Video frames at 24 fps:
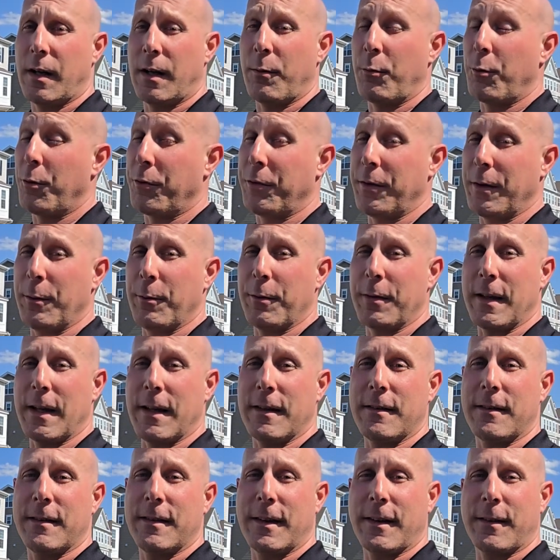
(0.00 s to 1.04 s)
We'll see what that
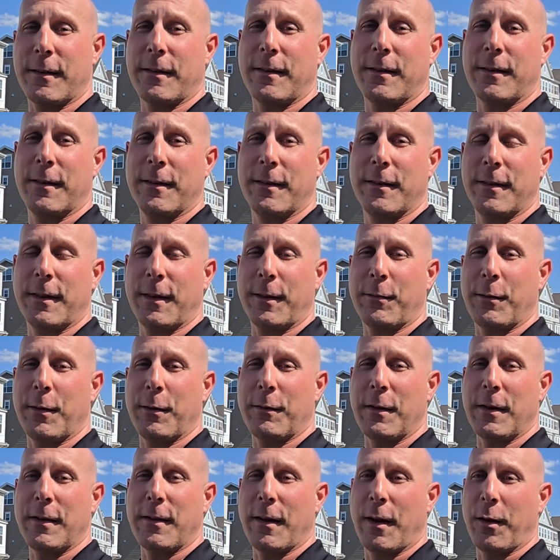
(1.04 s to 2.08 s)

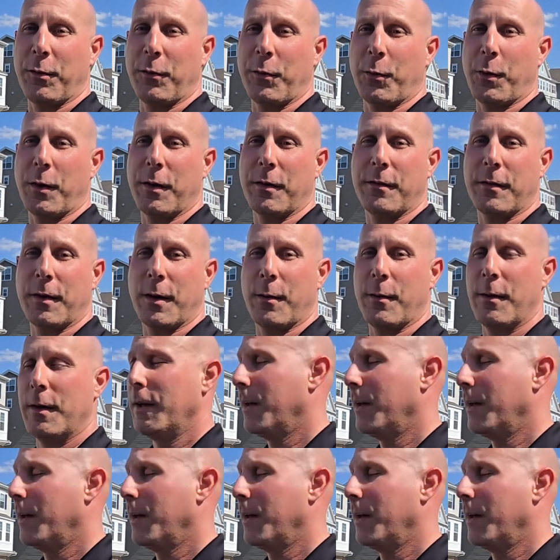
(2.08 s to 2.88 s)
650 sells for. So,